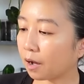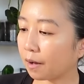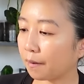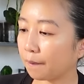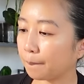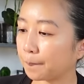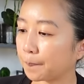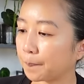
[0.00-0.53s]

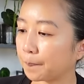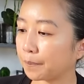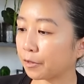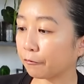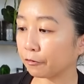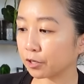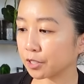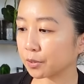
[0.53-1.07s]
Um,
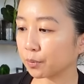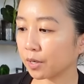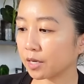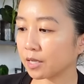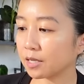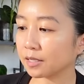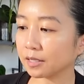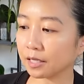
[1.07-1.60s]
the first
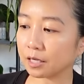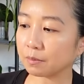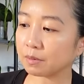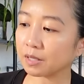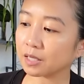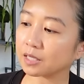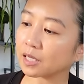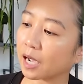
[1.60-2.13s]
one is gonna
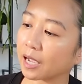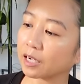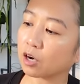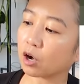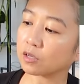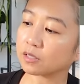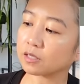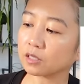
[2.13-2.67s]
be the Thai
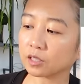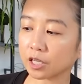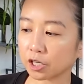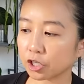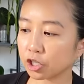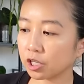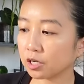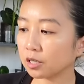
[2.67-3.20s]

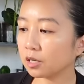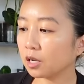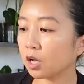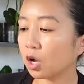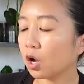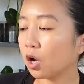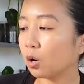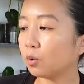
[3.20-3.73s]
Constellation,
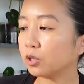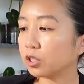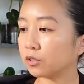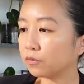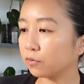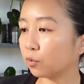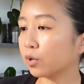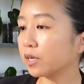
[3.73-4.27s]
which
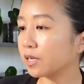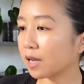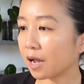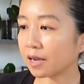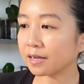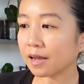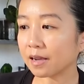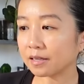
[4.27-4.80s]
is
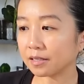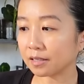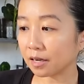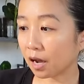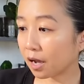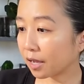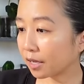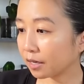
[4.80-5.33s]

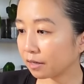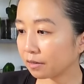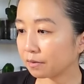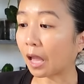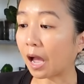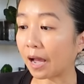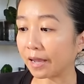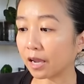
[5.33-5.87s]
$49.99.
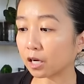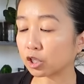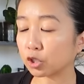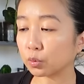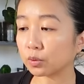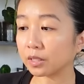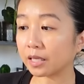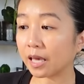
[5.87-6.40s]
I
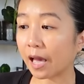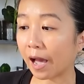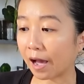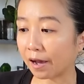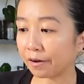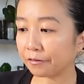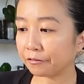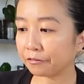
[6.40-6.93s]
actually
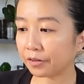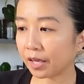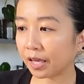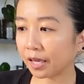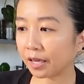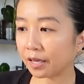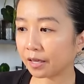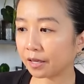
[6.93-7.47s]
have
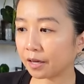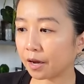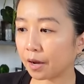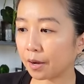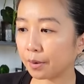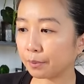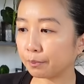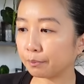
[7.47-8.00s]
a
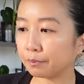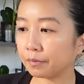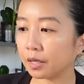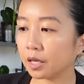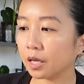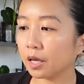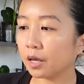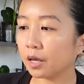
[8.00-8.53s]

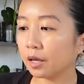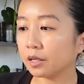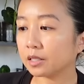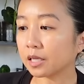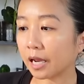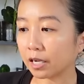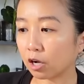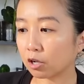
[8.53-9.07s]
um,
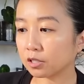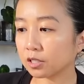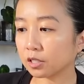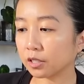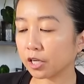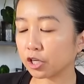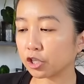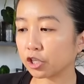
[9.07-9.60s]
Thai
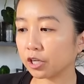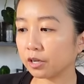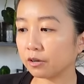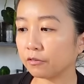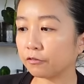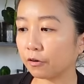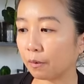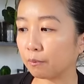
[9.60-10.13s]

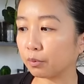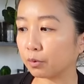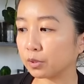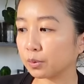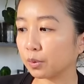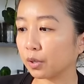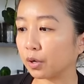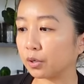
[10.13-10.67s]
Constellation from
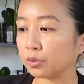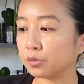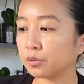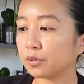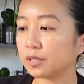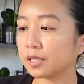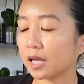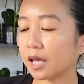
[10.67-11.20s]
Bros with
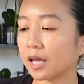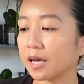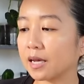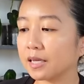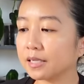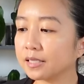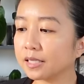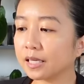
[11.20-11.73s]
Hoes
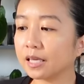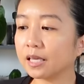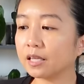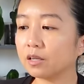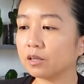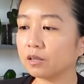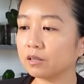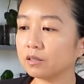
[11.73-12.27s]
and
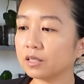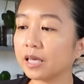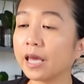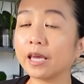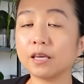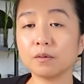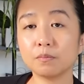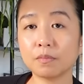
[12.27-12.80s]
it
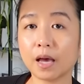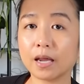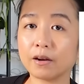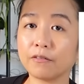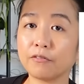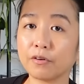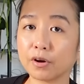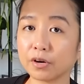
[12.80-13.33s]
came at
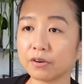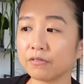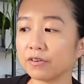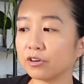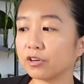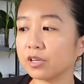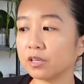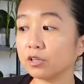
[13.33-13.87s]
a very,
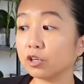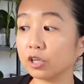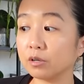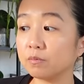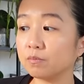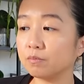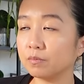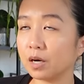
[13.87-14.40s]
very
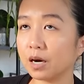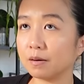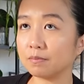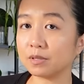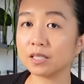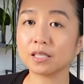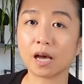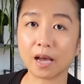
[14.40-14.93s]
good
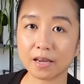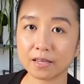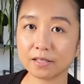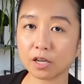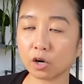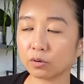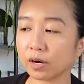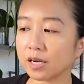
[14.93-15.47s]
um,
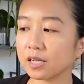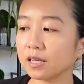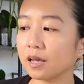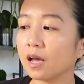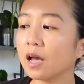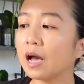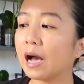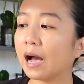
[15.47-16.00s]
size already.
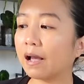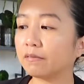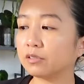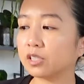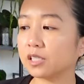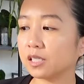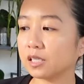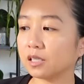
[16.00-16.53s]
I've
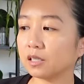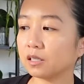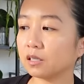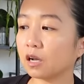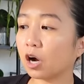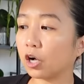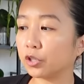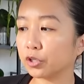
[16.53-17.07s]

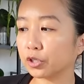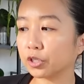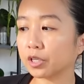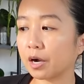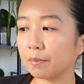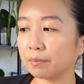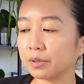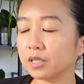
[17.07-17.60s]
seen other
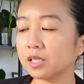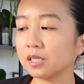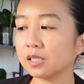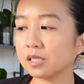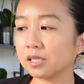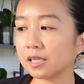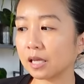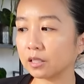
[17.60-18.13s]

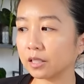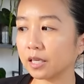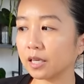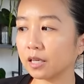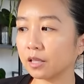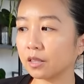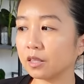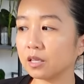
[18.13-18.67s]
companies
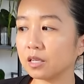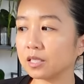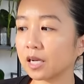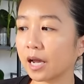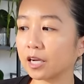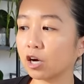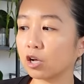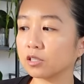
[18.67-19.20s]
selling the
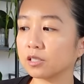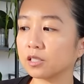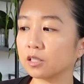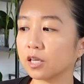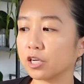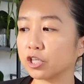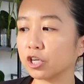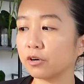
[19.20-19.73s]
Thai
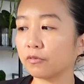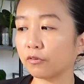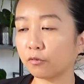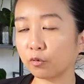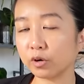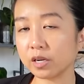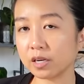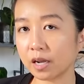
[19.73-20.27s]
Constellation for
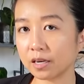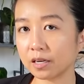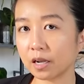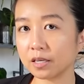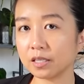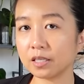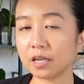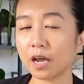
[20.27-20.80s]

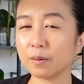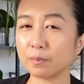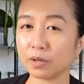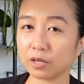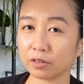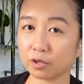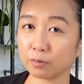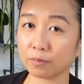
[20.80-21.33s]
$49.99,
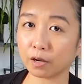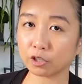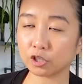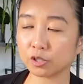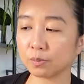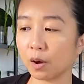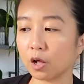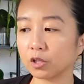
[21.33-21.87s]
but they're much
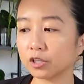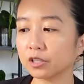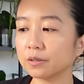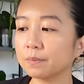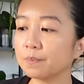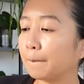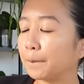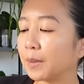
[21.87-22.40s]

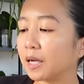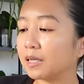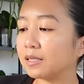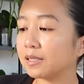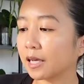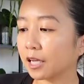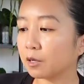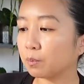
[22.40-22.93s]
smaller. My
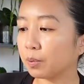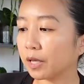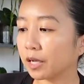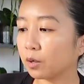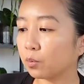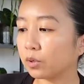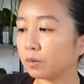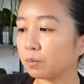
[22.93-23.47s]
second
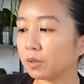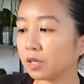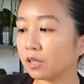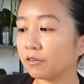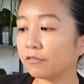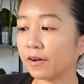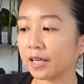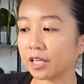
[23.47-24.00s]
pick would be
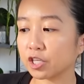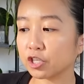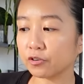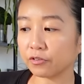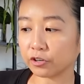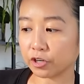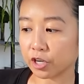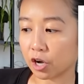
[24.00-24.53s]
the Ficus
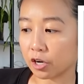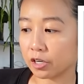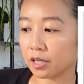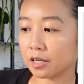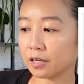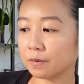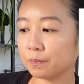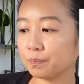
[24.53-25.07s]

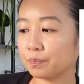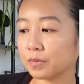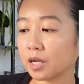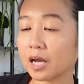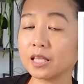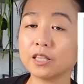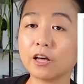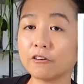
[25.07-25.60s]
Shiveriana.
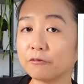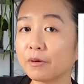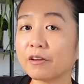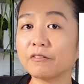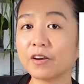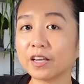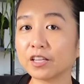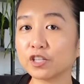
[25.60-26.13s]
I love my
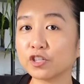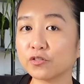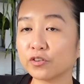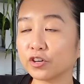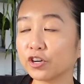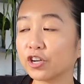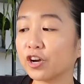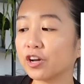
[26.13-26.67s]
Ficus
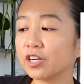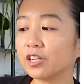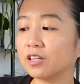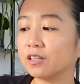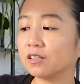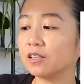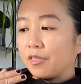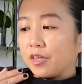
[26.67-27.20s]

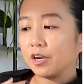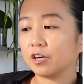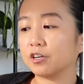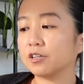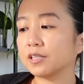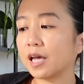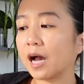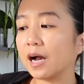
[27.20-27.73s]
Shiveriana.
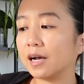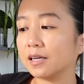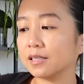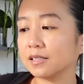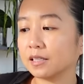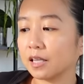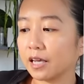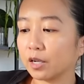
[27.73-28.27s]
Theirs
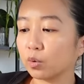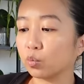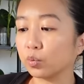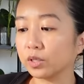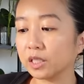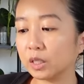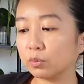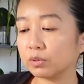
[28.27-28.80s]
has like
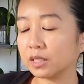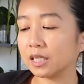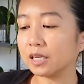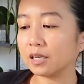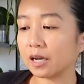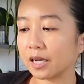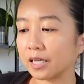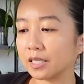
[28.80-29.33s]
really, really
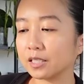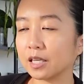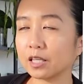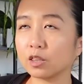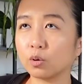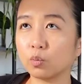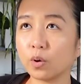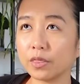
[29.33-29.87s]
nice,
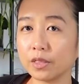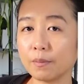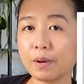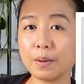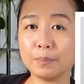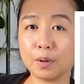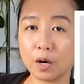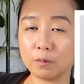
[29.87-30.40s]
like the one that
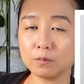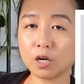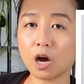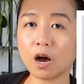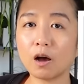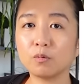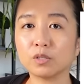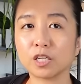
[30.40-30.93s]
my mom
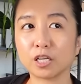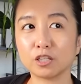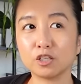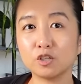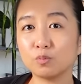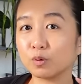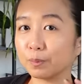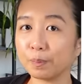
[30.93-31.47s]
got was like
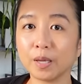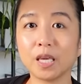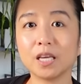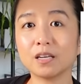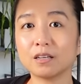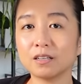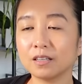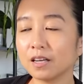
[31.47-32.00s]
super
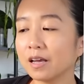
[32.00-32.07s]
pink.